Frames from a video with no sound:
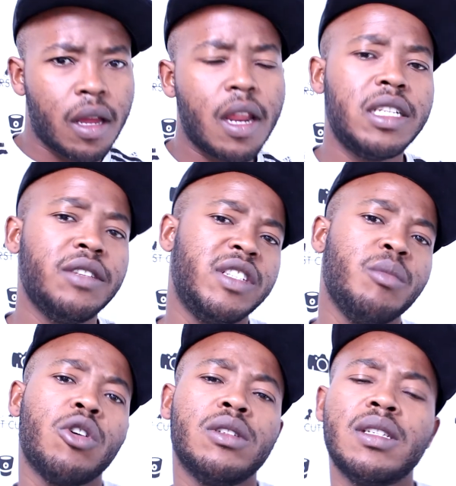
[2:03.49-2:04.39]
Creative
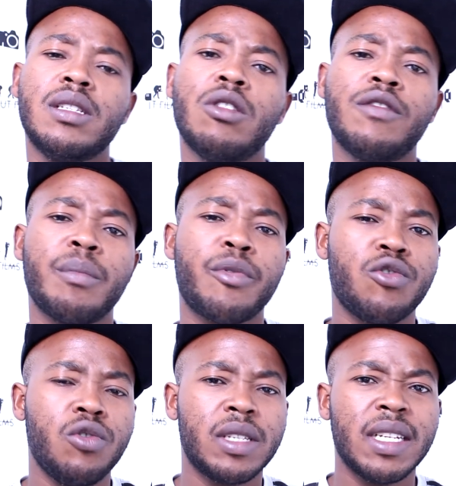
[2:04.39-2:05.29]
team consists of the
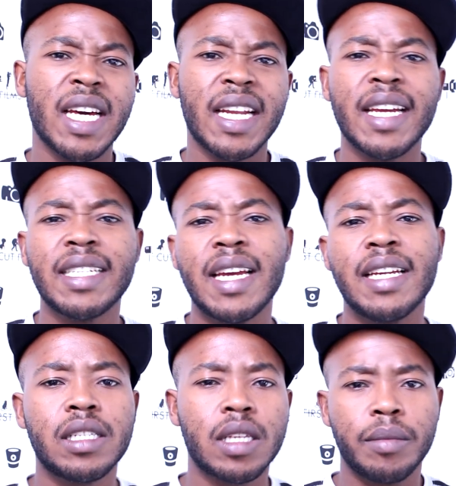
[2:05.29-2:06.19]
producer, director
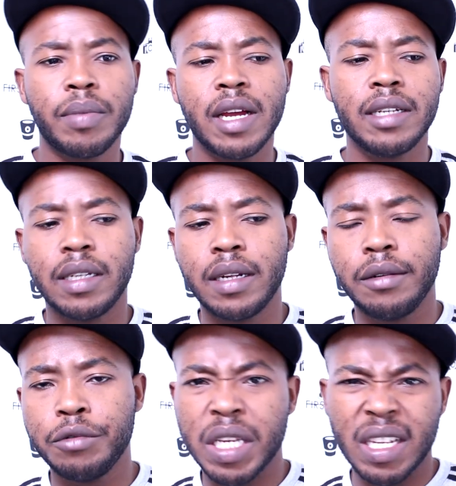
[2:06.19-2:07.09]
and
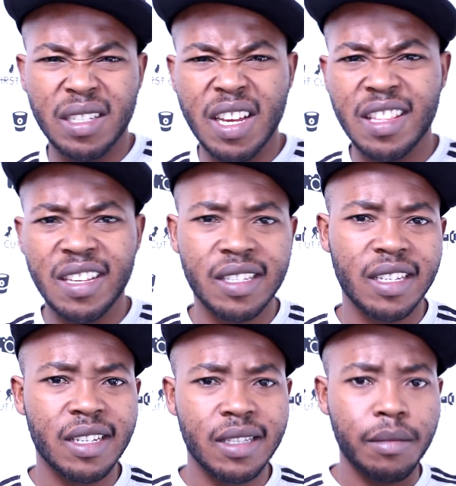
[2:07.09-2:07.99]
scriptwriter. We can say this
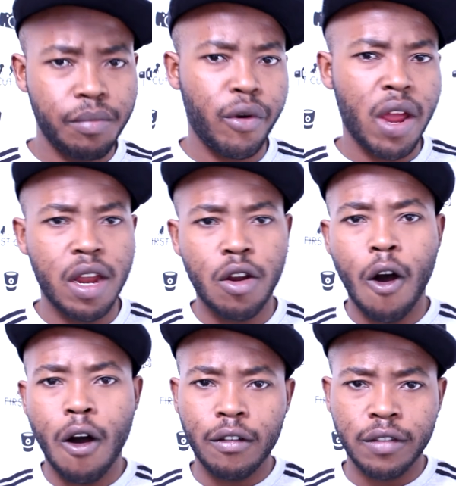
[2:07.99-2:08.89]
is the brain
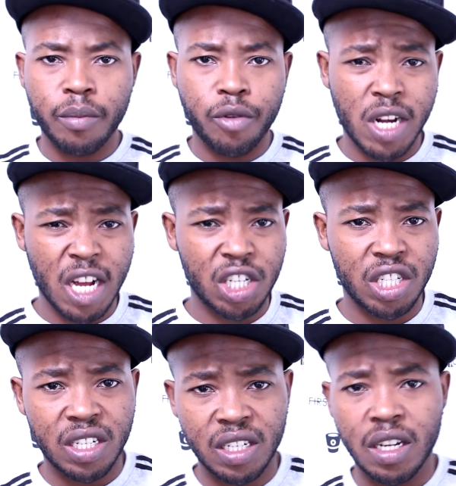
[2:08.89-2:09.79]
of the
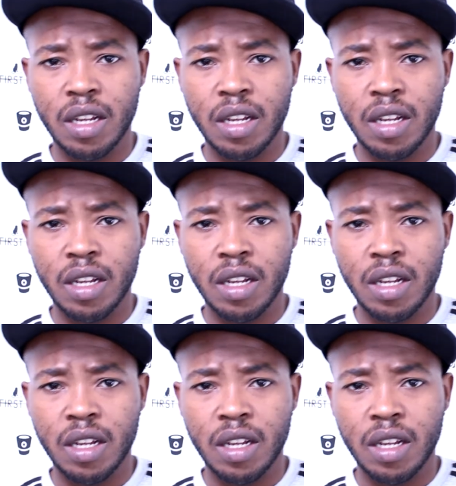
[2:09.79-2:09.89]
production.